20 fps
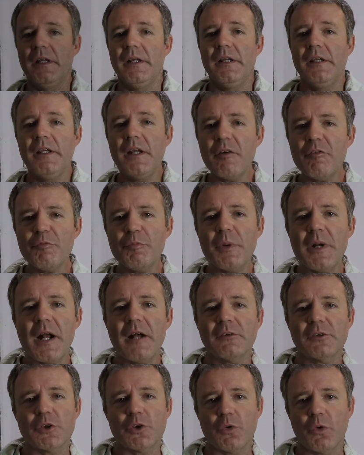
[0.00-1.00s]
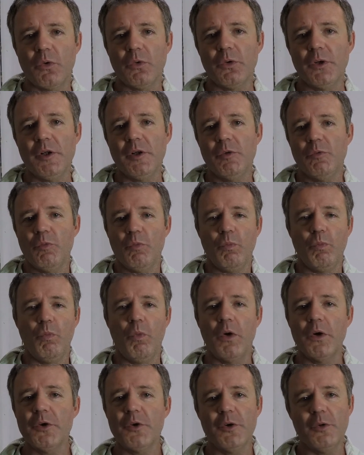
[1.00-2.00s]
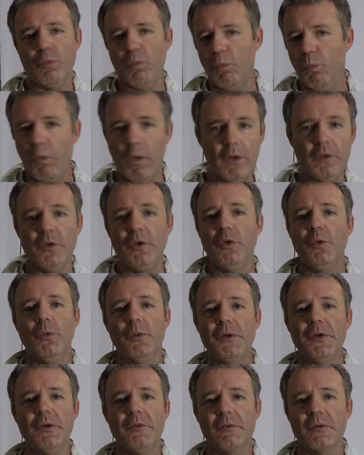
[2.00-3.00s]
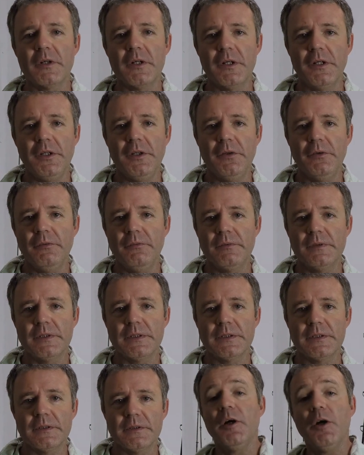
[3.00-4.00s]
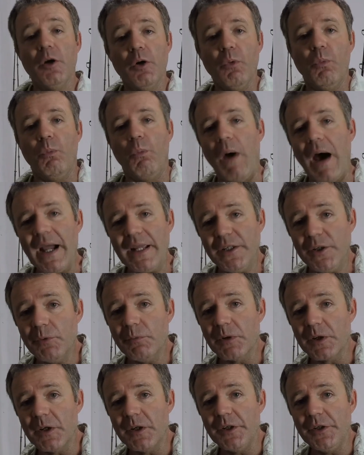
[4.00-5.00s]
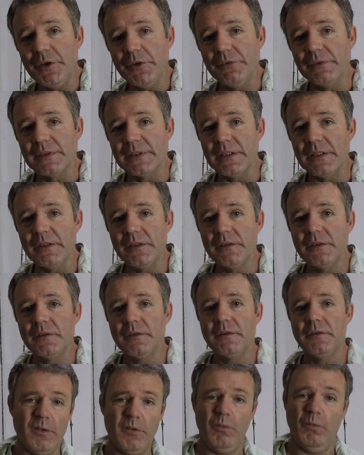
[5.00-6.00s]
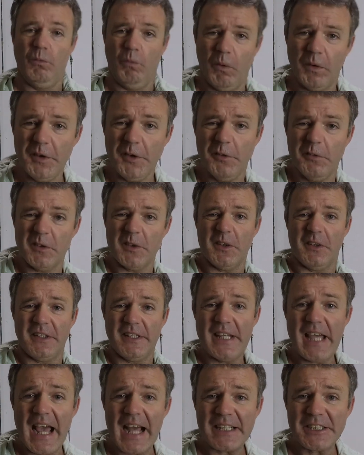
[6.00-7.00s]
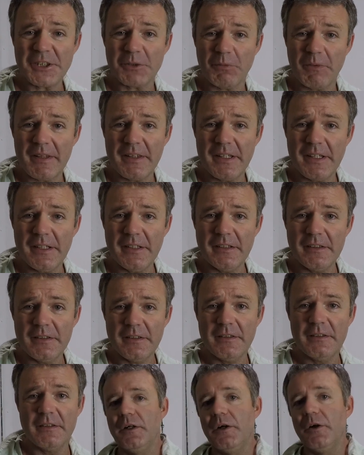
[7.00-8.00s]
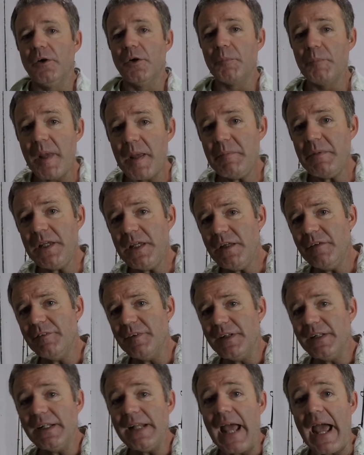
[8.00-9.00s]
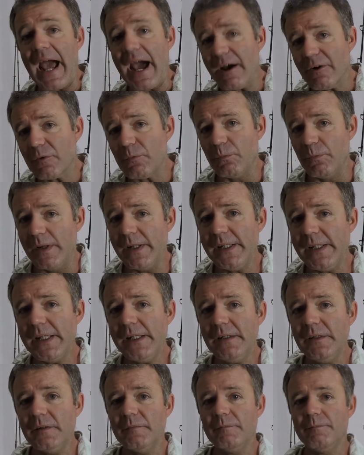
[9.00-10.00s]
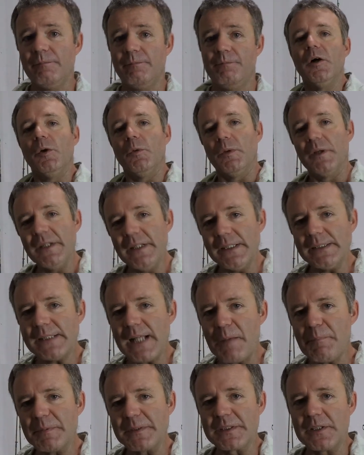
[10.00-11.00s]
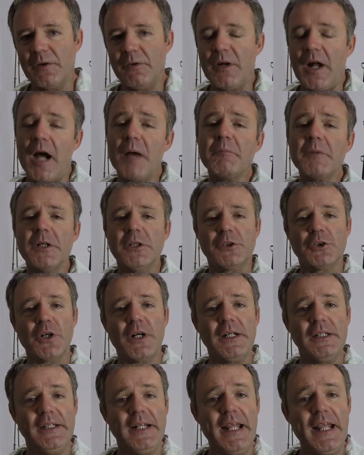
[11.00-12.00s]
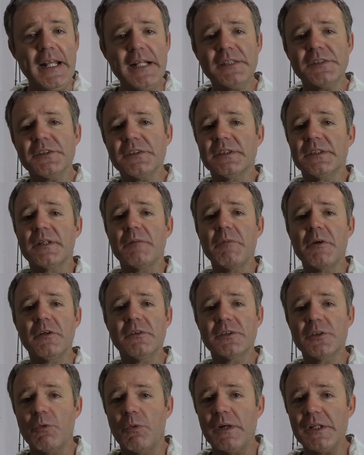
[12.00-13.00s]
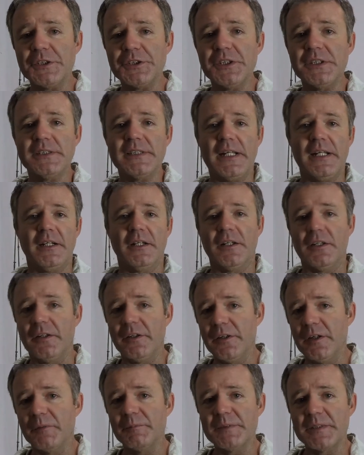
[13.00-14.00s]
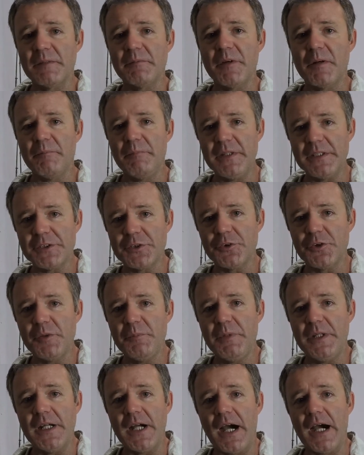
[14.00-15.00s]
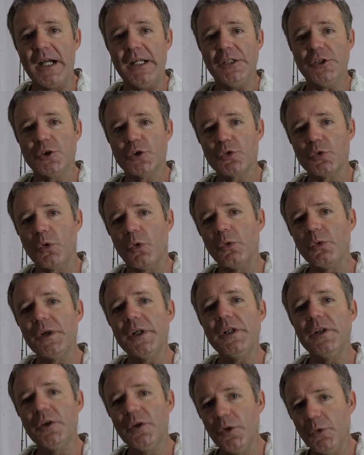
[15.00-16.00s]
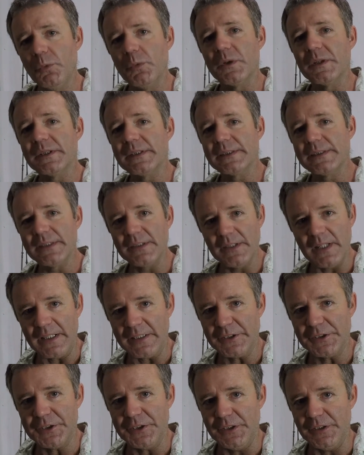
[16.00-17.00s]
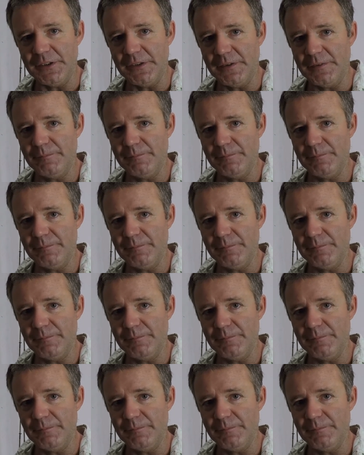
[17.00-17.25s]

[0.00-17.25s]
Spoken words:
You ever been out trolling, wondering what lure you were going to use, why you were going to use it, what you were going to catch with it, or maybe even how to rig it? Well, in this episode, I'm going to try and answer some of those questions and clear up some of the mystery behind trolling lure selection.